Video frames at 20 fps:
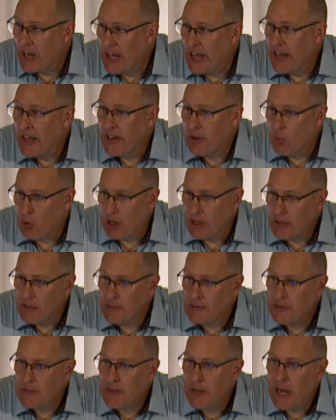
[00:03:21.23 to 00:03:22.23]
ahead anyway,
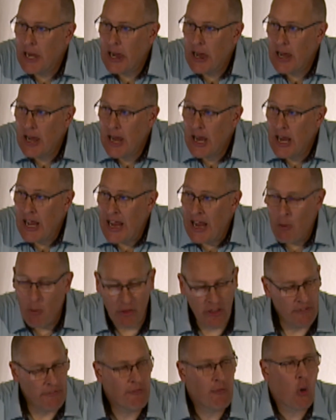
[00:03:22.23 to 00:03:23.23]
and
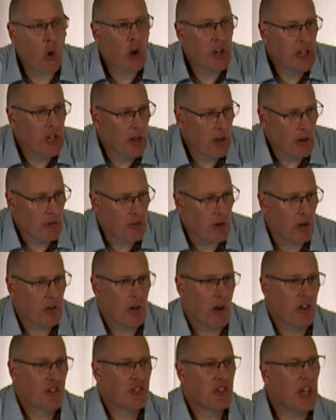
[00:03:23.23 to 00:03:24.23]
within 4 years
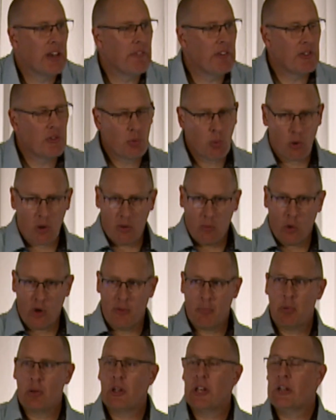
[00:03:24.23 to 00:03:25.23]
our savings were
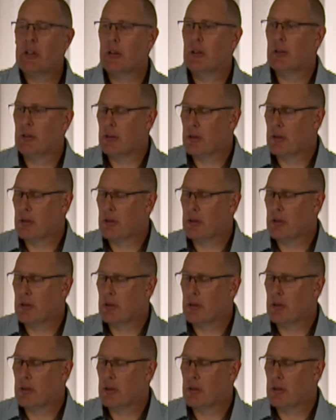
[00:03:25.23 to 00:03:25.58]
depleted.